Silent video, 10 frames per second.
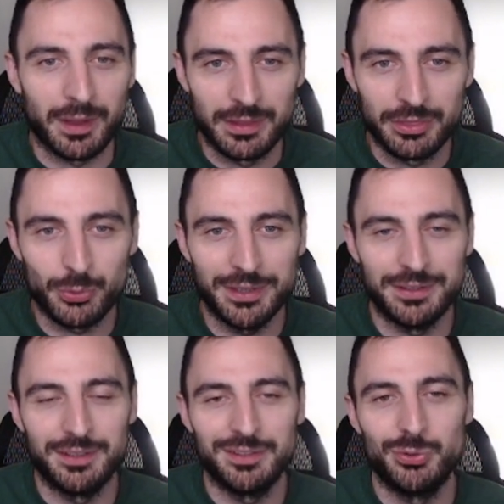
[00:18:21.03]

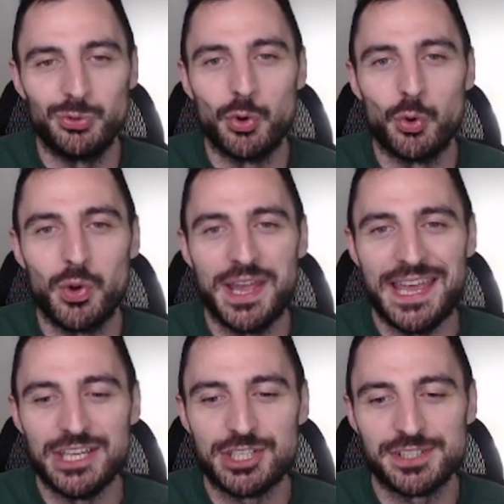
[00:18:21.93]
threatening to go
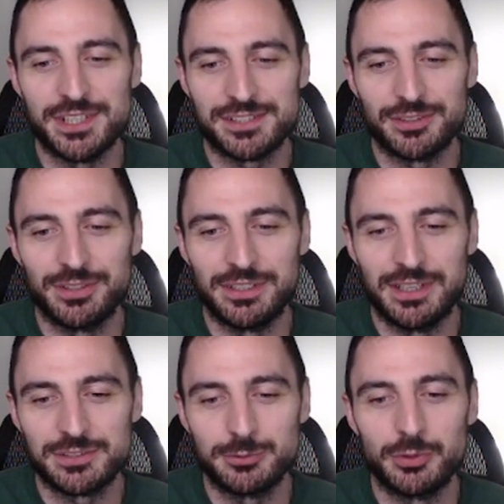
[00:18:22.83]
h6 on the
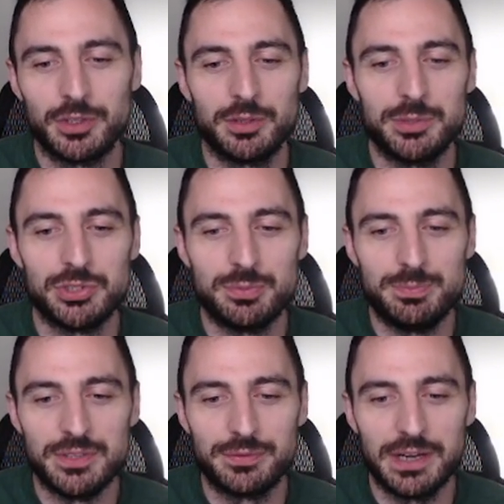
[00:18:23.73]
next move. Bishop
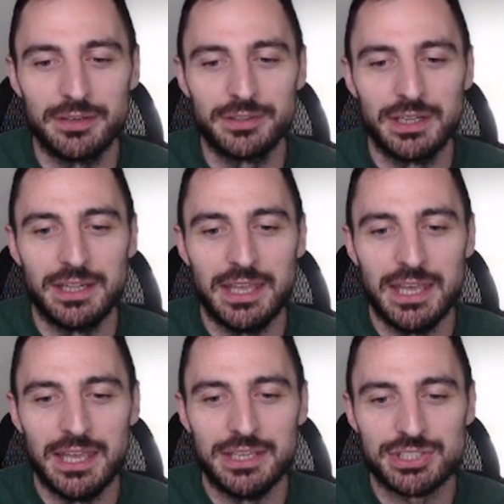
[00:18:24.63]
b5,
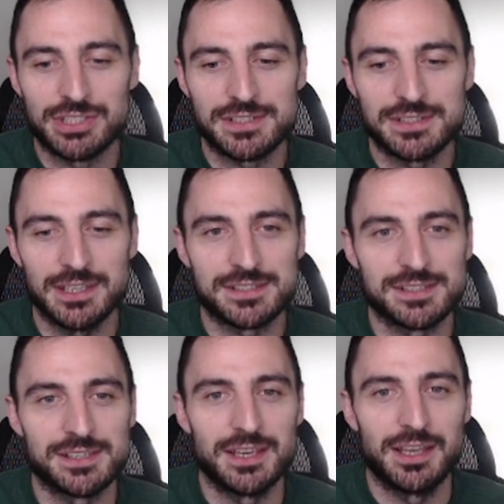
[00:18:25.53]
h6.
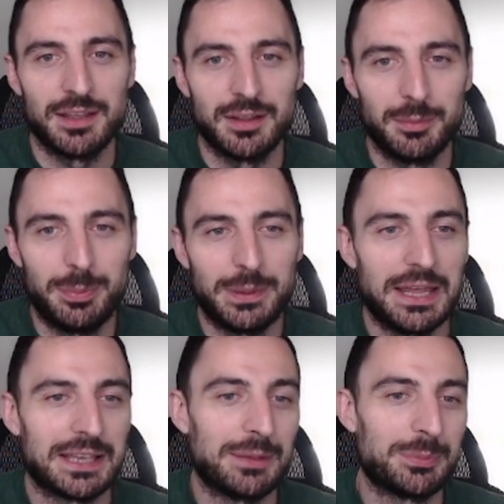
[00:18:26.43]

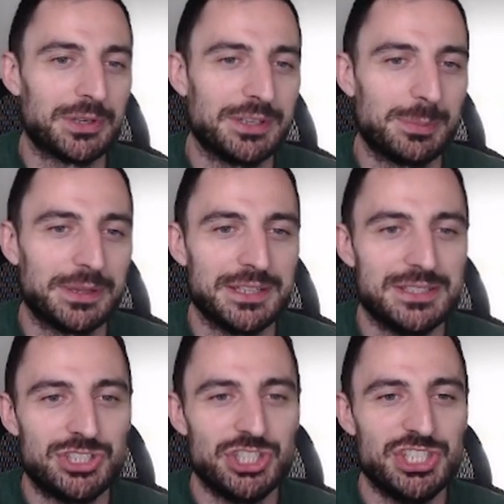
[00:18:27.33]
Black apparently played
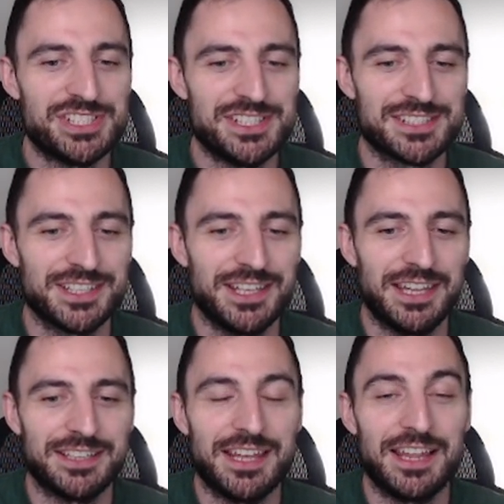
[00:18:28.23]
g6
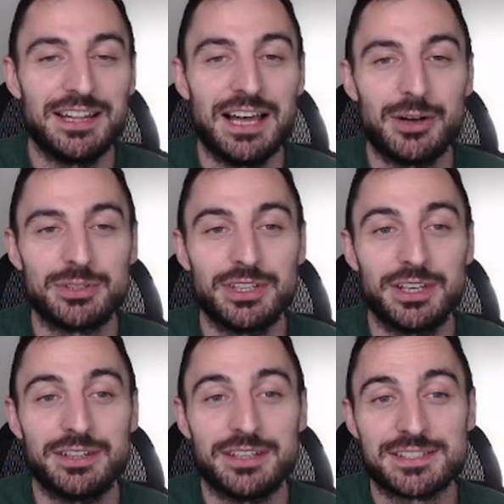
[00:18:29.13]
and allowed
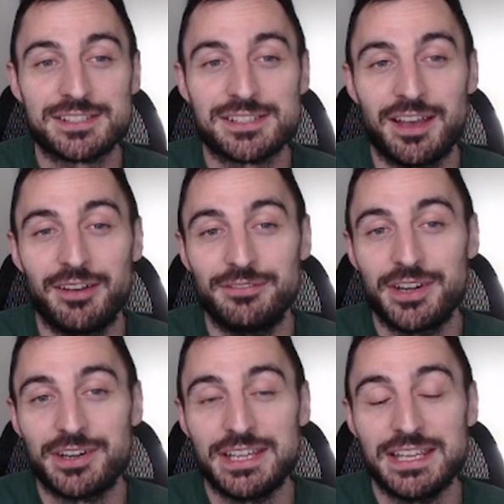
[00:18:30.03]
this
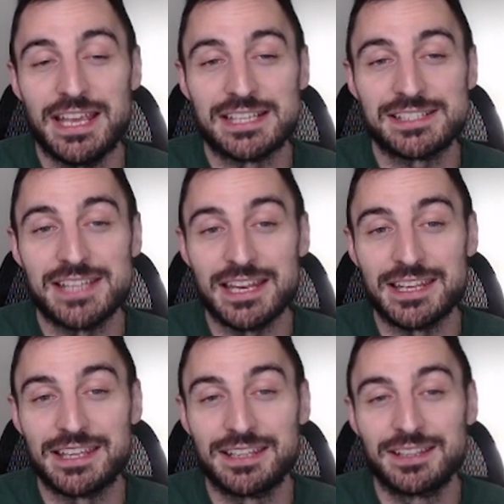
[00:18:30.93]
very
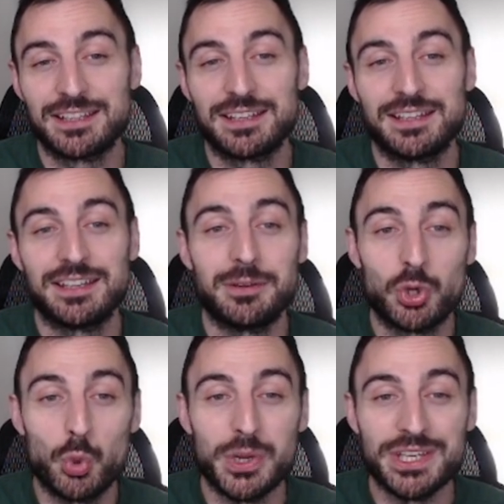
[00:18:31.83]
aesthetic
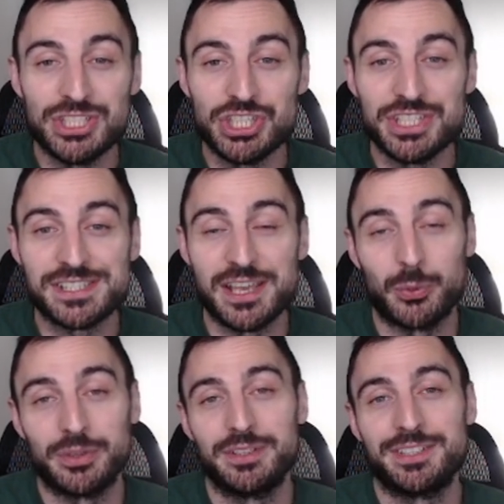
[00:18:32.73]
queen g7
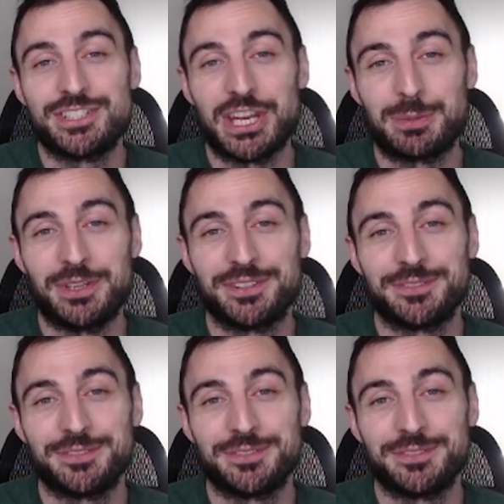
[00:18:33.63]
checkmate.